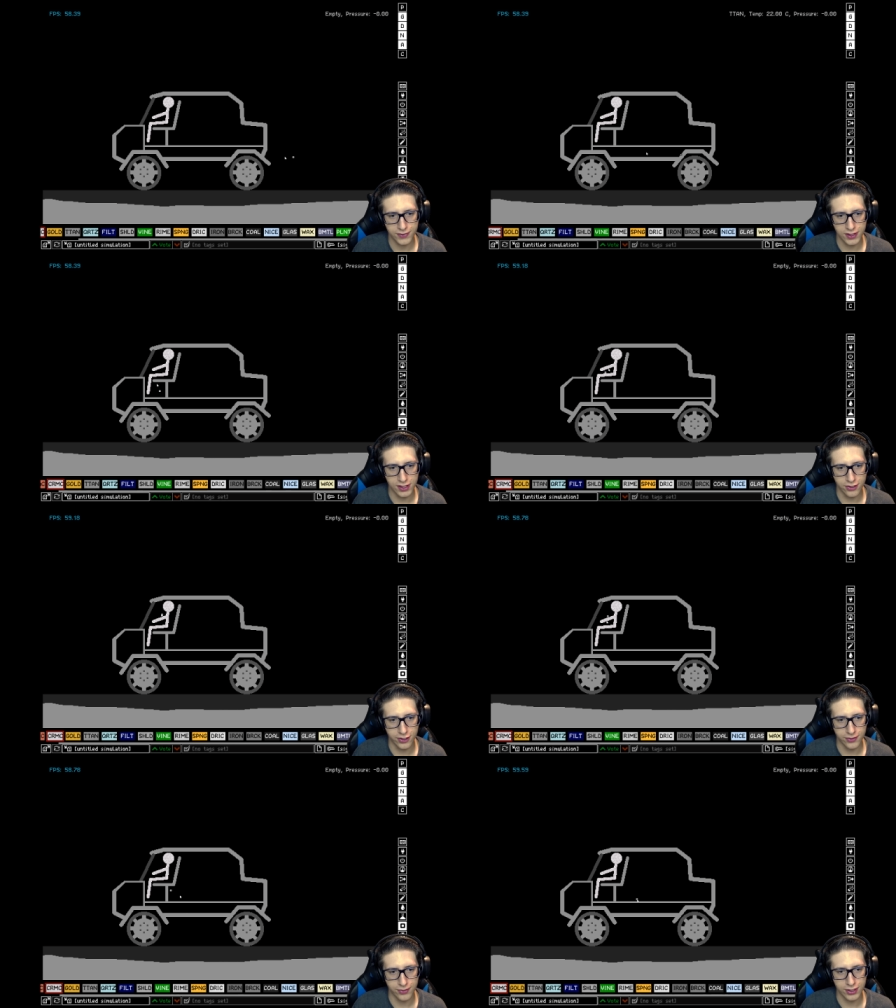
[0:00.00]
You know
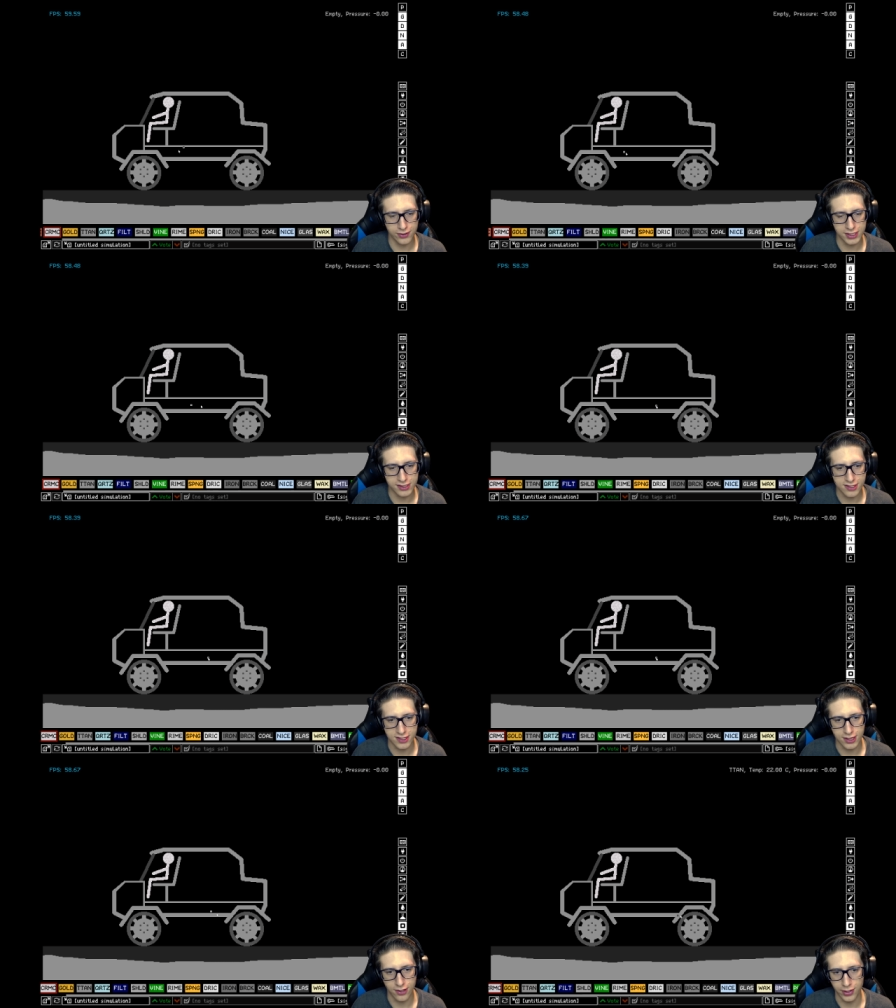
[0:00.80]
what? We don't need to see
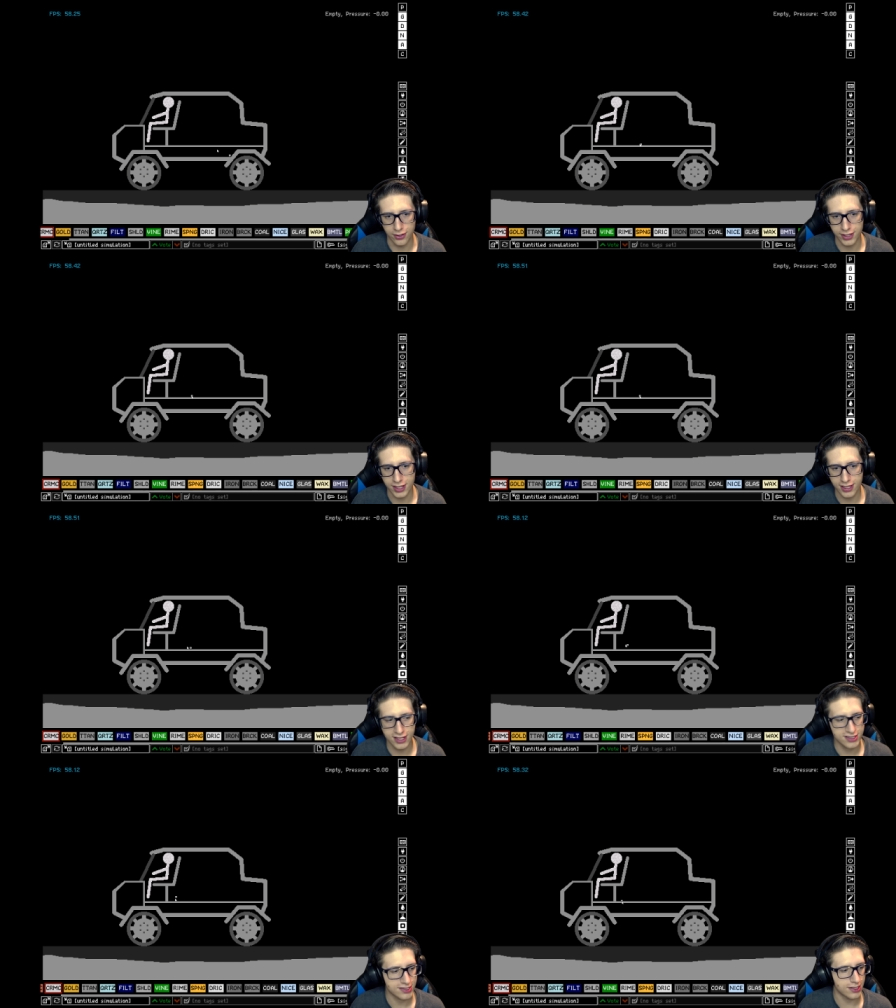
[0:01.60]
the wheel.
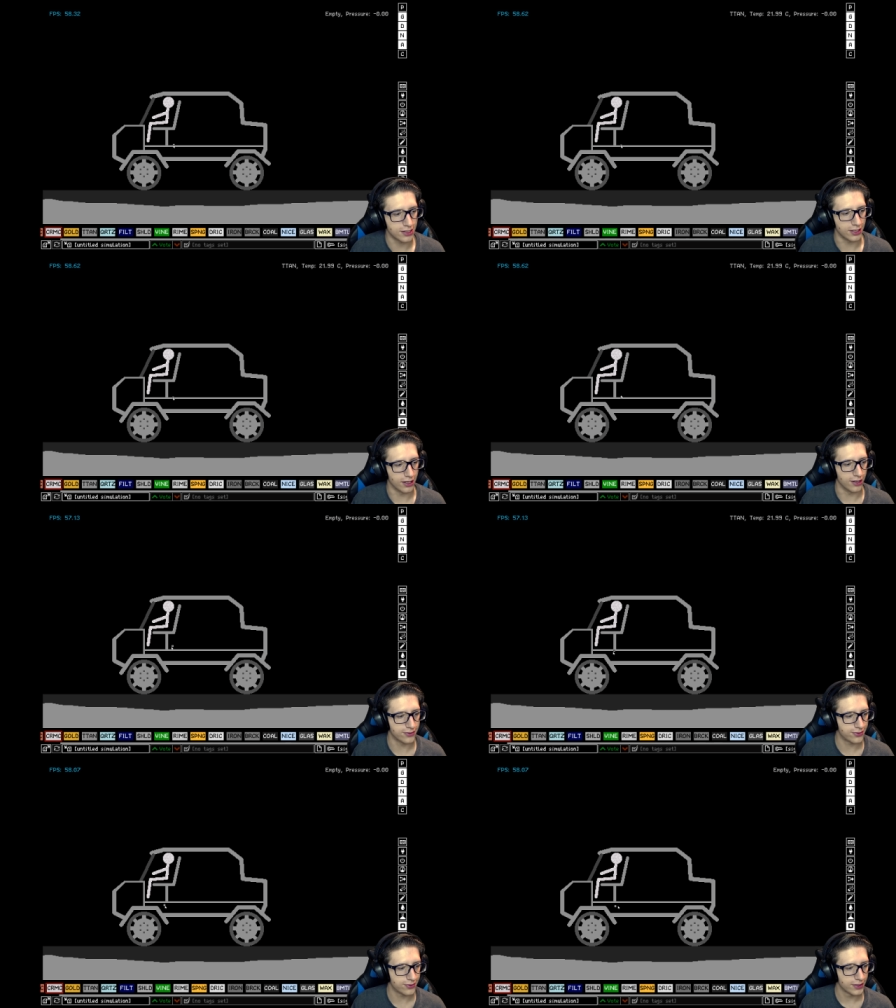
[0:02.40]
That's good
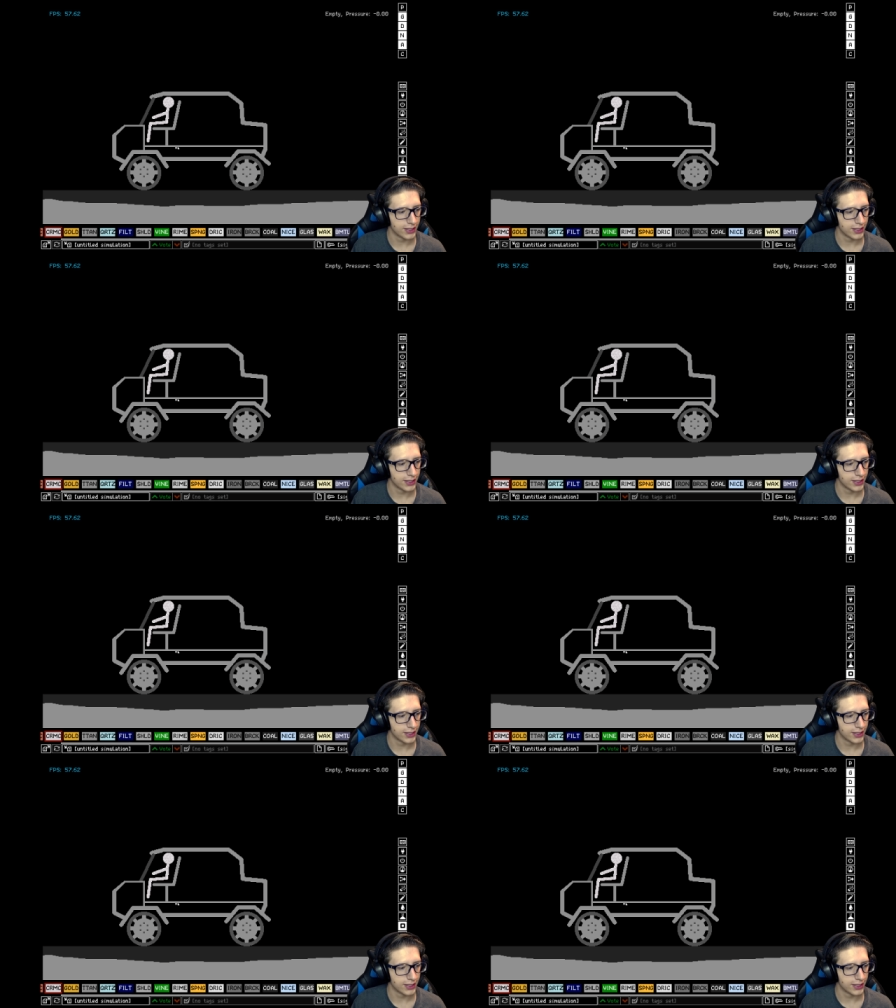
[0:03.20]
enough.